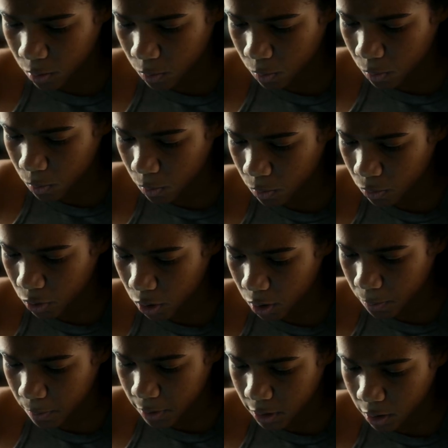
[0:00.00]
and
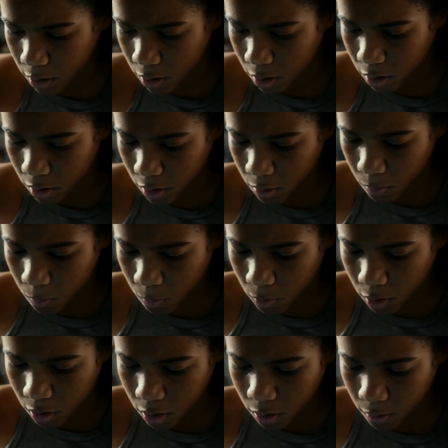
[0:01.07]
suicidal thoughts can have on
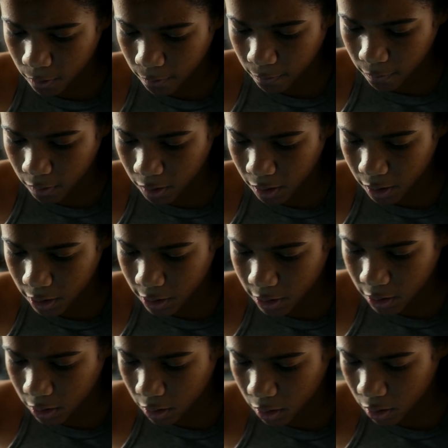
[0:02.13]
our neighbors
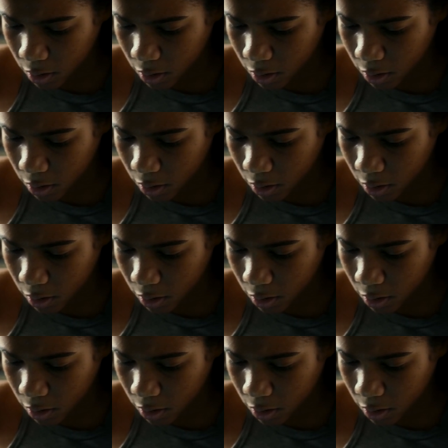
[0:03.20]
as we